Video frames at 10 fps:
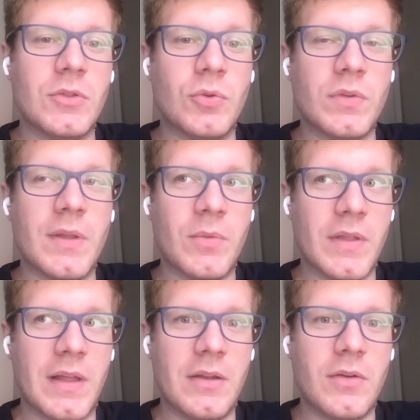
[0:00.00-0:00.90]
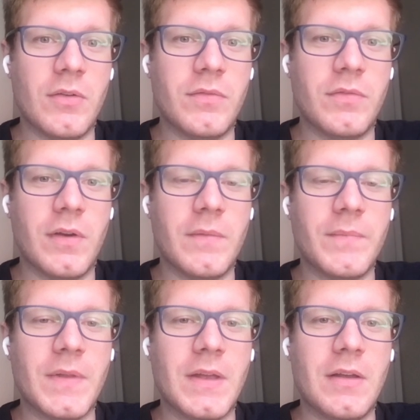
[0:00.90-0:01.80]
Drude model
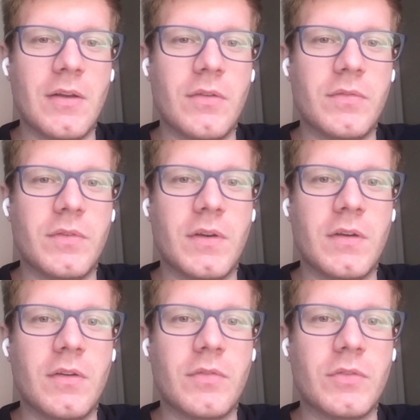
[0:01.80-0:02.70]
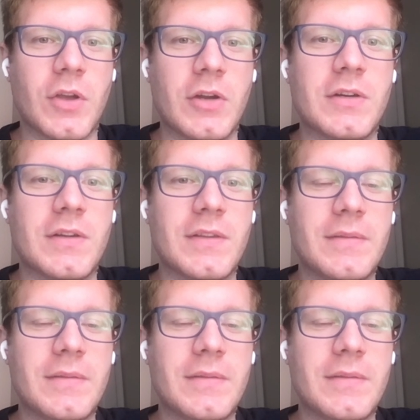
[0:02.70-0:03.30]
of the current.